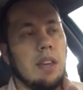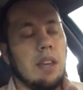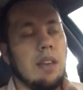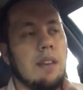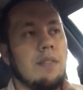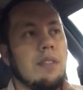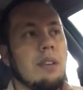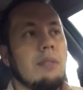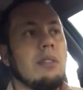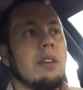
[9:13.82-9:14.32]

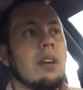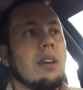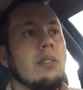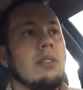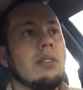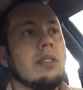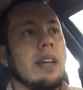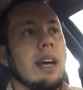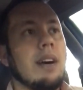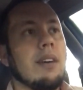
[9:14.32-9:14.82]
If he were to
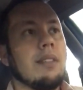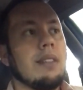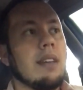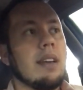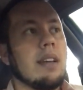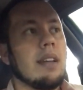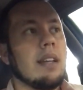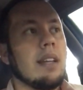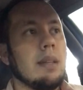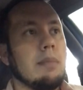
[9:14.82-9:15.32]
hold out,
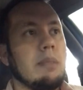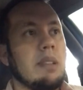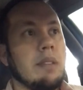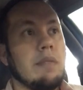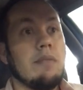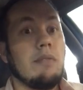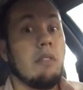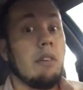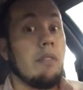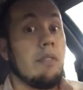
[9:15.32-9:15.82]
then he'd be
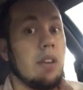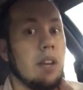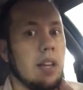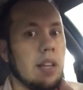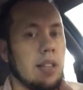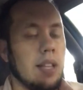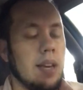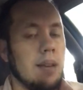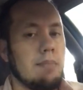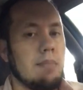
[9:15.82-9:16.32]

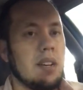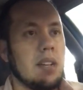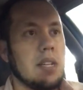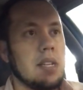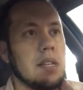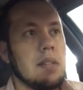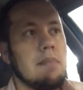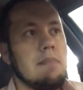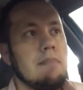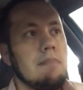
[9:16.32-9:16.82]
forfeiting that money.
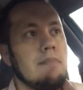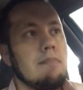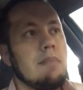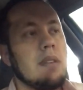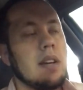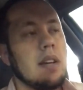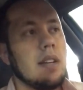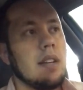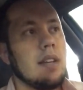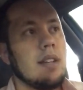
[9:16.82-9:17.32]

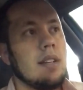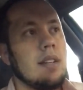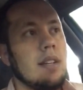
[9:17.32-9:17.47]
But